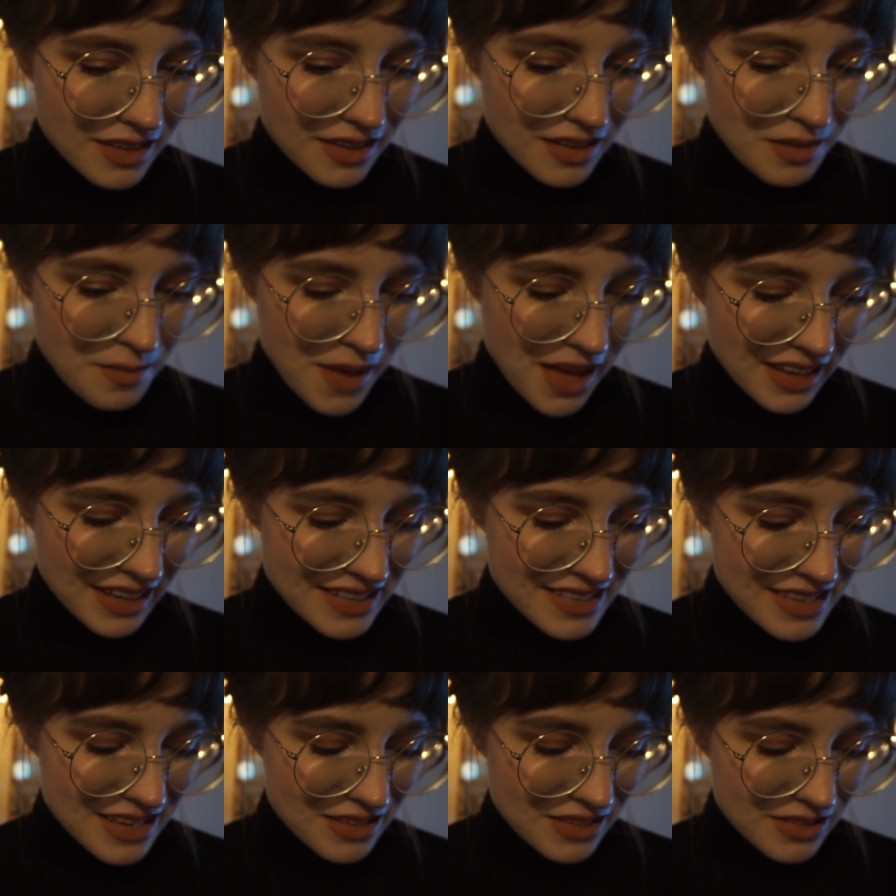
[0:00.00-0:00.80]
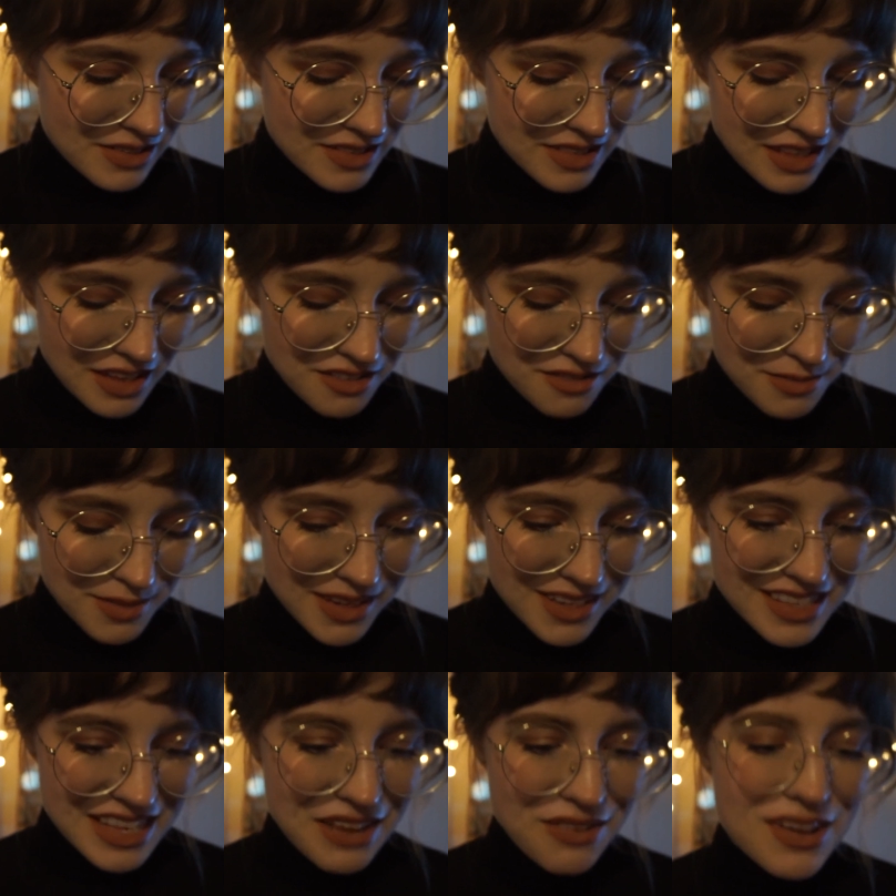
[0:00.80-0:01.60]
a magazine yourself
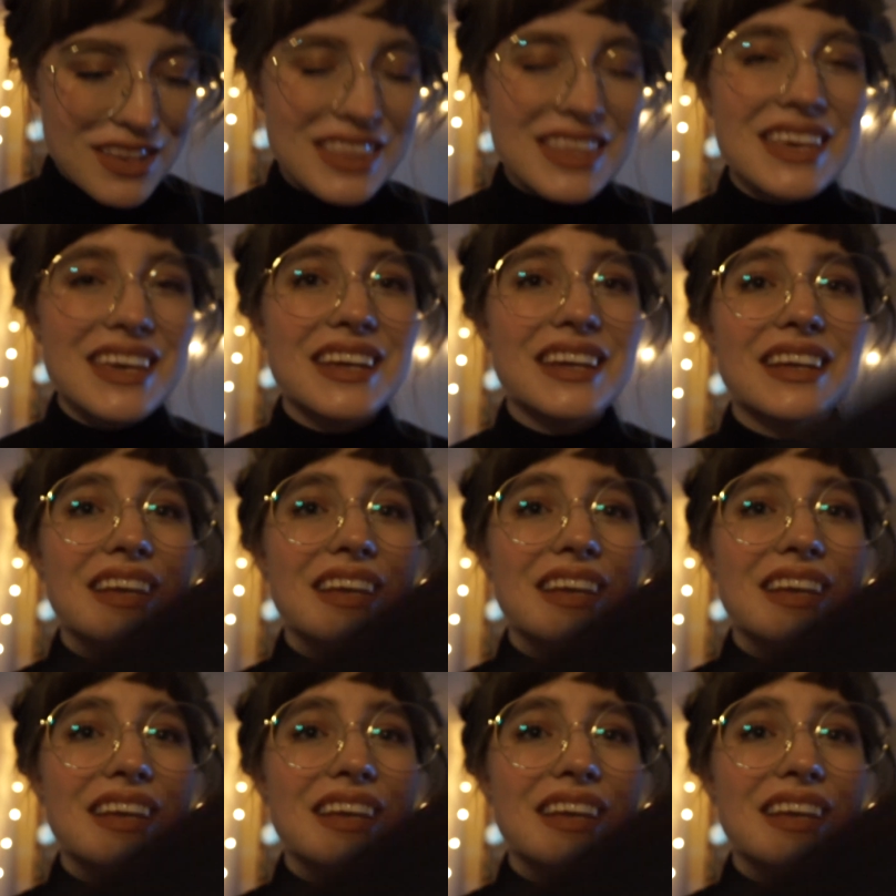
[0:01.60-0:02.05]
because everything in